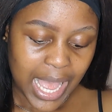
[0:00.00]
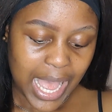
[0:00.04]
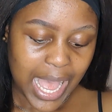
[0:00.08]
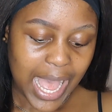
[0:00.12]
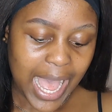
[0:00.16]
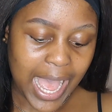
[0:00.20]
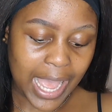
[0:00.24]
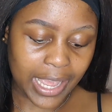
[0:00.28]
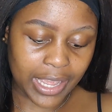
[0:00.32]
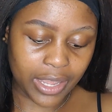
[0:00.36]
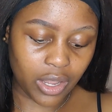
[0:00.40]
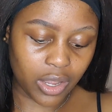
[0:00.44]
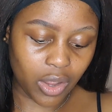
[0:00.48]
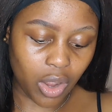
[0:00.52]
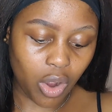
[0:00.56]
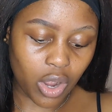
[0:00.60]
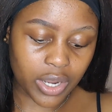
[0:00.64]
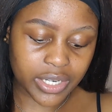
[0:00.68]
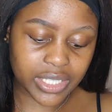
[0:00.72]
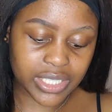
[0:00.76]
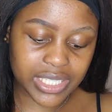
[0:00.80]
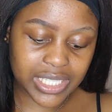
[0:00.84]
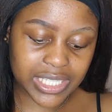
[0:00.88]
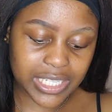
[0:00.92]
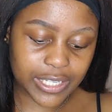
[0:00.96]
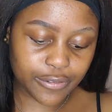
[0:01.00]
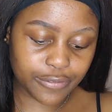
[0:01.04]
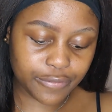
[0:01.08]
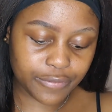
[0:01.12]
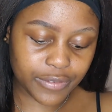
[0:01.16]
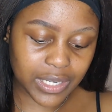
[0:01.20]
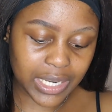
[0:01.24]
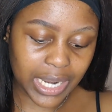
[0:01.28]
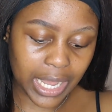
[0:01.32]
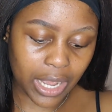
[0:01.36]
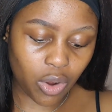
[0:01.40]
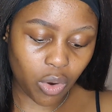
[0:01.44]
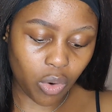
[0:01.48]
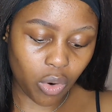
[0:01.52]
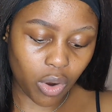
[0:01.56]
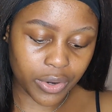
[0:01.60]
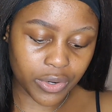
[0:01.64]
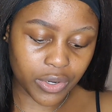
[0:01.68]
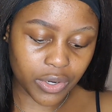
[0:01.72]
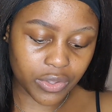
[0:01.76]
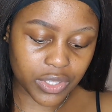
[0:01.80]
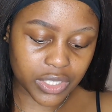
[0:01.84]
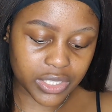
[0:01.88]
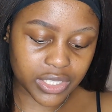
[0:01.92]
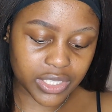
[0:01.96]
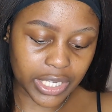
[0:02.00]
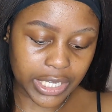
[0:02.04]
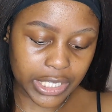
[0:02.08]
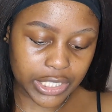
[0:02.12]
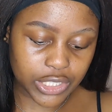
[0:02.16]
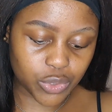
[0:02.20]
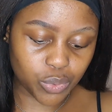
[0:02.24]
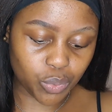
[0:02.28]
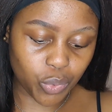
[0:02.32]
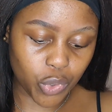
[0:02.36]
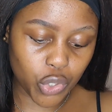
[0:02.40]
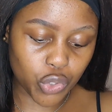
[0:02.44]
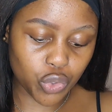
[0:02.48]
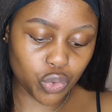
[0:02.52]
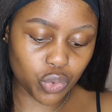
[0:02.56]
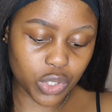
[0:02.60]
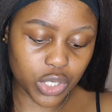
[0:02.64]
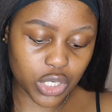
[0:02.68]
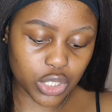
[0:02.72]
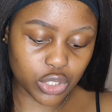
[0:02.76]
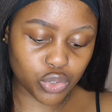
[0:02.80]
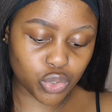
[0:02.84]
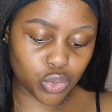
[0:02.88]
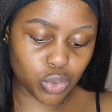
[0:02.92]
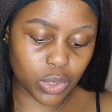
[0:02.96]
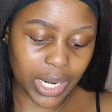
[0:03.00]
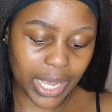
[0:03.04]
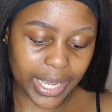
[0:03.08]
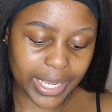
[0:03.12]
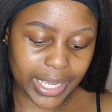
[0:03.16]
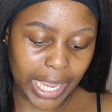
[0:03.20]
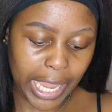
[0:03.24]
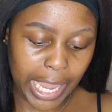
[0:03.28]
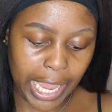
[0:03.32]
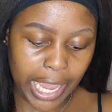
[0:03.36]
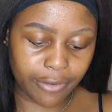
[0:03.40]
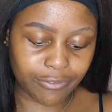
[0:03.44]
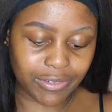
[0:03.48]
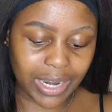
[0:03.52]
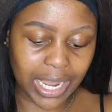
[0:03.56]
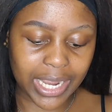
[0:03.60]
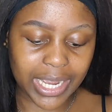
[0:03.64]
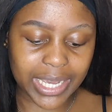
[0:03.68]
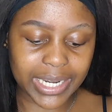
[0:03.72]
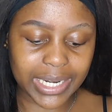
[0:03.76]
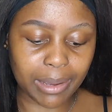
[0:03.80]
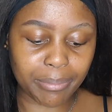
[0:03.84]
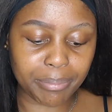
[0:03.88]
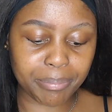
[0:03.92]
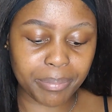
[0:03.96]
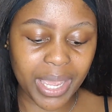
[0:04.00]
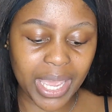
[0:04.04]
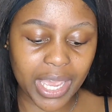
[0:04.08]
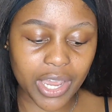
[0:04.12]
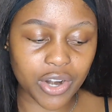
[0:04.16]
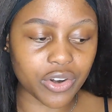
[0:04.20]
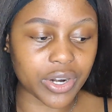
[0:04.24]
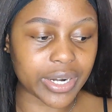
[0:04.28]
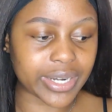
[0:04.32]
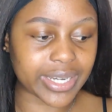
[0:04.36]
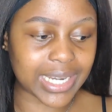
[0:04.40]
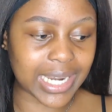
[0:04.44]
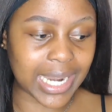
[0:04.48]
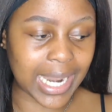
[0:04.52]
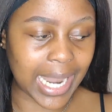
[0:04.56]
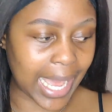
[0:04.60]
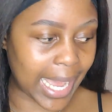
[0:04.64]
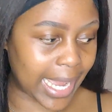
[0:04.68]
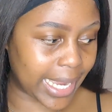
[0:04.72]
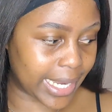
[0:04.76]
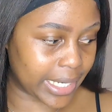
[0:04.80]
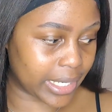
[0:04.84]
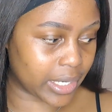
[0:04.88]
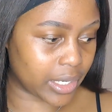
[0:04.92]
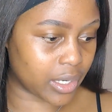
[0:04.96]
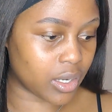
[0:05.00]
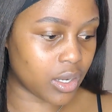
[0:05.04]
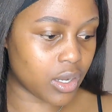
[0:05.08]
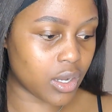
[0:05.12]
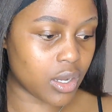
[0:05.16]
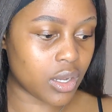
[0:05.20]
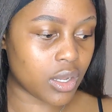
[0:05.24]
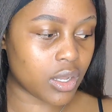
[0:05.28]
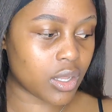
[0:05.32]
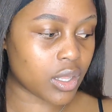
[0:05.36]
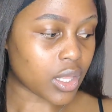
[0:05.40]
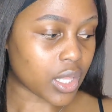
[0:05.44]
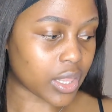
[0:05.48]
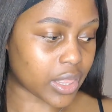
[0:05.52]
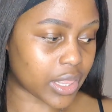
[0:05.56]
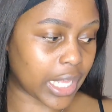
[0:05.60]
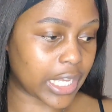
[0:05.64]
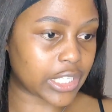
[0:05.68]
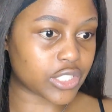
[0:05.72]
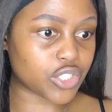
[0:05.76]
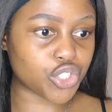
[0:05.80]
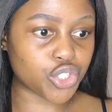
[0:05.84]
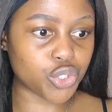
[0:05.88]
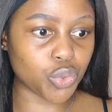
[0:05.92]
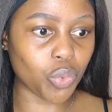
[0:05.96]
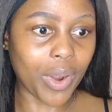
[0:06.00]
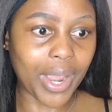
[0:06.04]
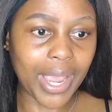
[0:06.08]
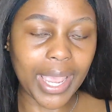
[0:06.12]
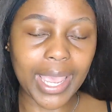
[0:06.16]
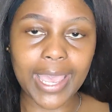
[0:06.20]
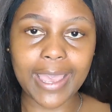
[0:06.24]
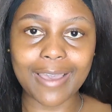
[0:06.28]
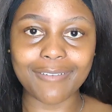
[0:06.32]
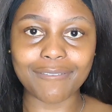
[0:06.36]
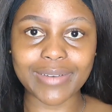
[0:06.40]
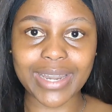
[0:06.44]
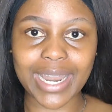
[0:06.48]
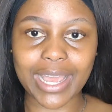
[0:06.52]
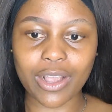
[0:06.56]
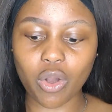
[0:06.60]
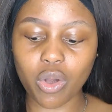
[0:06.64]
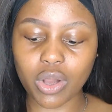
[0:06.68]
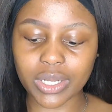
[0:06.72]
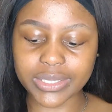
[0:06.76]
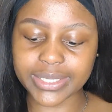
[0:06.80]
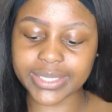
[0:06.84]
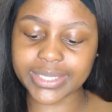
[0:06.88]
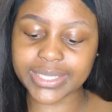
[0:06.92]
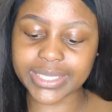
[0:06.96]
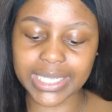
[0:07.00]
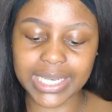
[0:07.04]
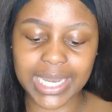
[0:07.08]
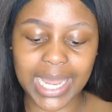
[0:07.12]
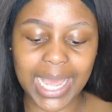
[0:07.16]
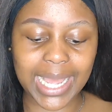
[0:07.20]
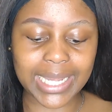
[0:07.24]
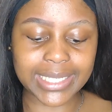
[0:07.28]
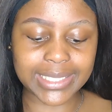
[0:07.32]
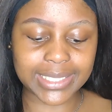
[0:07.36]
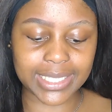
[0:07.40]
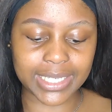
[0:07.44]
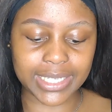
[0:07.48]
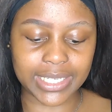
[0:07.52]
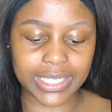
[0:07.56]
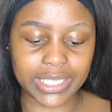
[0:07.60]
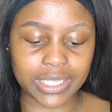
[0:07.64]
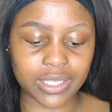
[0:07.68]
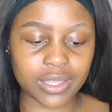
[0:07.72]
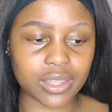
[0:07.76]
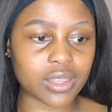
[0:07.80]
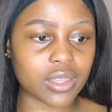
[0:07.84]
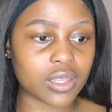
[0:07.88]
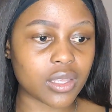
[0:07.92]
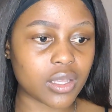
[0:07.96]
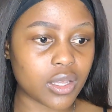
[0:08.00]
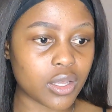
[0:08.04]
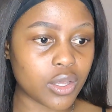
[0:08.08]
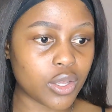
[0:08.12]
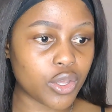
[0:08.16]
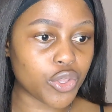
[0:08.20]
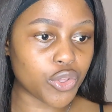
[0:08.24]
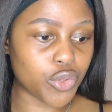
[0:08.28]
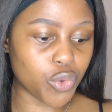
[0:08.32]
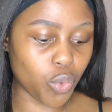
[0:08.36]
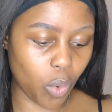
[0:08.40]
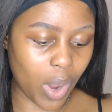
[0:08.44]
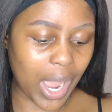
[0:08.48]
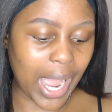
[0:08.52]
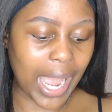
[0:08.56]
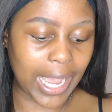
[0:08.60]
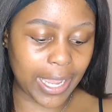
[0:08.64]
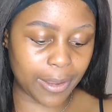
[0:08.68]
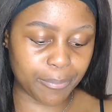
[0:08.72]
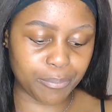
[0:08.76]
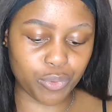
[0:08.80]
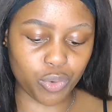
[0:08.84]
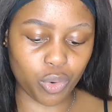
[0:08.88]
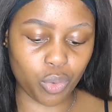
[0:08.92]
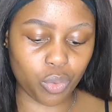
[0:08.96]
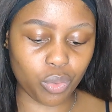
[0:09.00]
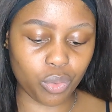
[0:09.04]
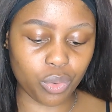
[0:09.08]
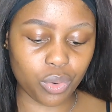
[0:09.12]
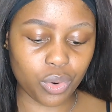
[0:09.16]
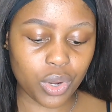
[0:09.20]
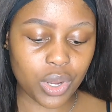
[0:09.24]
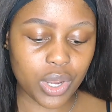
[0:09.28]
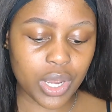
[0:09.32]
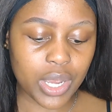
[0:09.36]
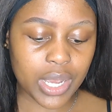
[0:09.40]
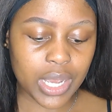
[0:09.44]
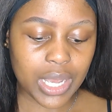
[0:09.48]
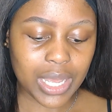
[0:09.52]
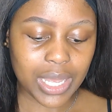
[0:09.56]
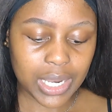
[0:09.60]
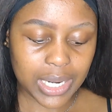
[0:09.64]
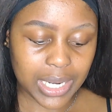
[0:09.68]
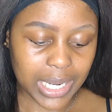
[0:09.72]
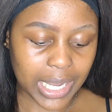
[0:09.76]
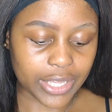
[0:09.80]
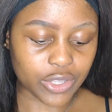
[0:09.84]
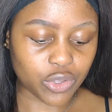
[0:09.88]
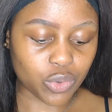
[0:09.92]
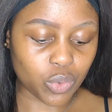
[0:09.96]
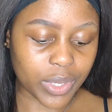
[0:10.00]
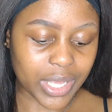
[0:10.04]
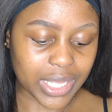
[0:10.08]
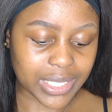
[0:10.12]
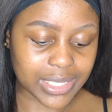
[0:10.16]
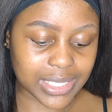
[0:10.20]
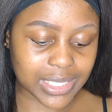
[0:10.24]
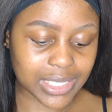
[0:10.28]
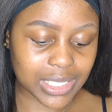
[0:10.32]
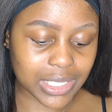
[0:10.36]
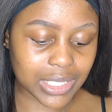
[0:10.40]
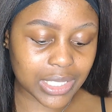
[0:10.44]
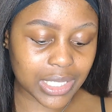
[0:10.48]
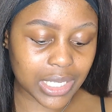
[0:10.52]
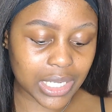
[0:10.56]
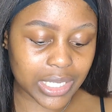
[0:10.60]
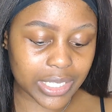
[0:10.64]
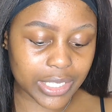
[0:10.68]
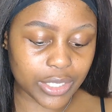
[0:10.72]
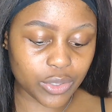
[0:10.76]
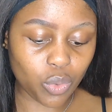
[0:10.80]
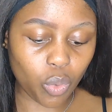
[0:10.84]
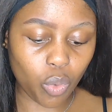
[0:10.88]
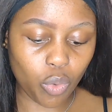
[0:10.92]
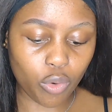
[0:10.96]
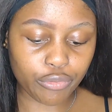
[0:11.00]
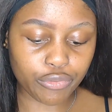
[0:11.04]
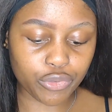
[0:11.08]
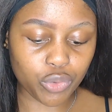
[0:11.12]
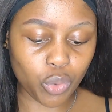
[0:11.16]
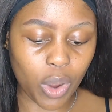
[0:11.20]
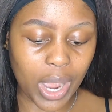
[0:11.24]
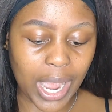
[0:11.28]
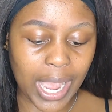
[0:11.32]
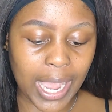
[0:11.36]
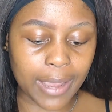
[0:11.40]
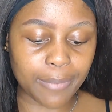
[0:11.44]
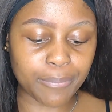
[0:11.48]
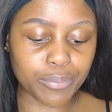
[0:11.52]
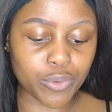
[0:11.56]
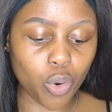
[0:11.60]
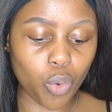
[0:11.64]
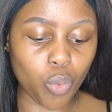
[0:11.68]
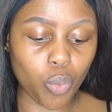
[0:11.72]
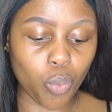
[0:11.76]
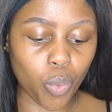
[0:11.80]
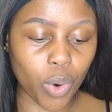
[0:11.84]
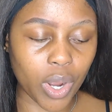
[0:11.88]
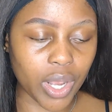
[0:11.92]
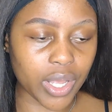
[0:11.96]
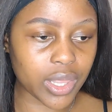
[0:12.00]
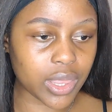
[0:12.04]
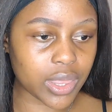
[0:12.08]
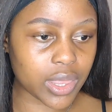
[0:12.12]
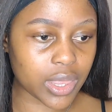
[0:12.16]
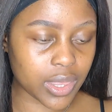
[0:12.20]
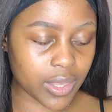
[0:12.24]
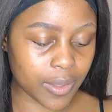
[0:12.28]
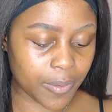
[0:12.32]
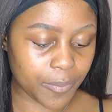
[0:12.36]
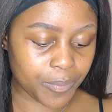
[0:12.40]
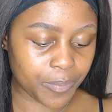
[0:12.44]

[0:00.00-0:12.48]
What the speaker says: I honestly feel like gone are the days where you need to like have like an apparent line that you have like concealer underneath your eyebrow. Like you can still clean off your eyebrow with